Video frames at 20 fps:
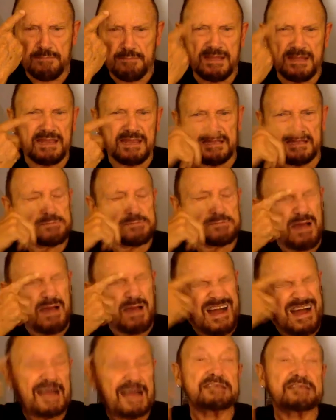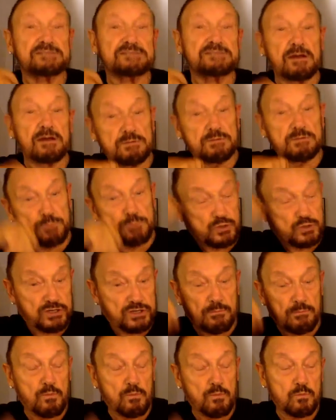getting into my eyes, so I was
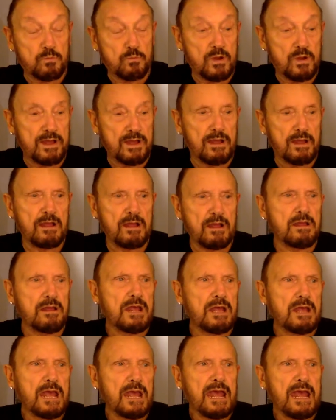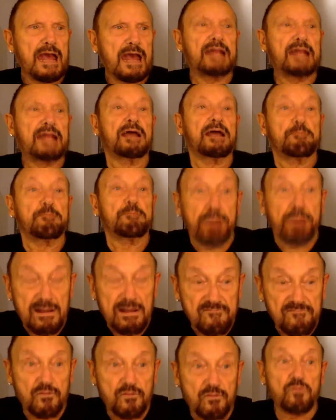pushing them away. And I back
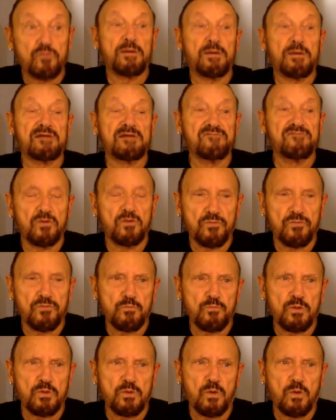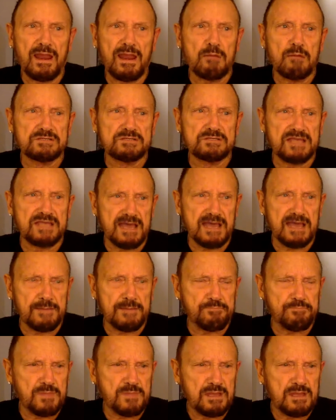and forth, back and forth. Well, while I was
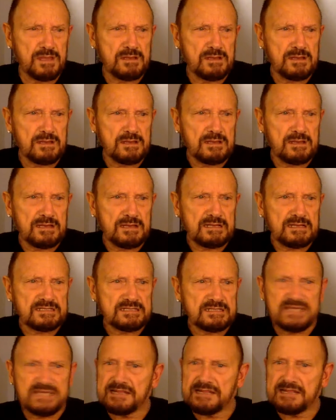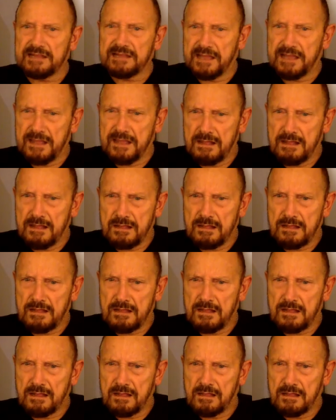there, suddenly,
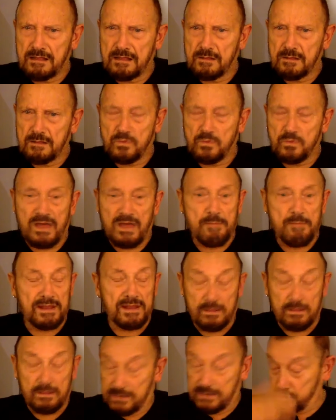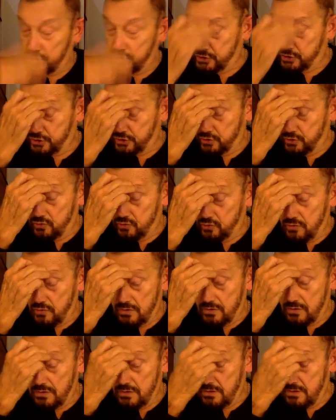without my knowledge, two
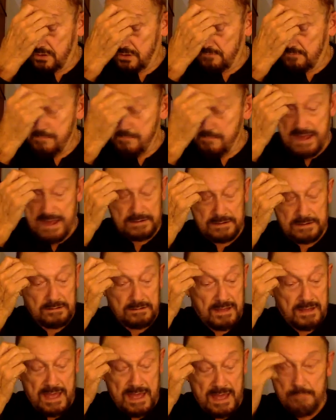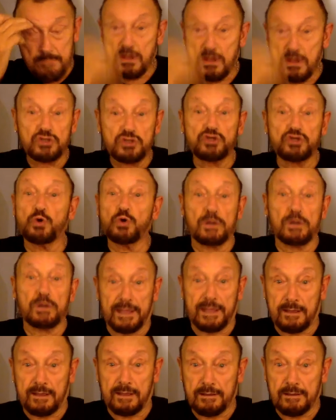men came
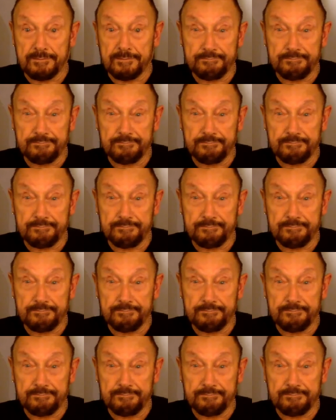dueling,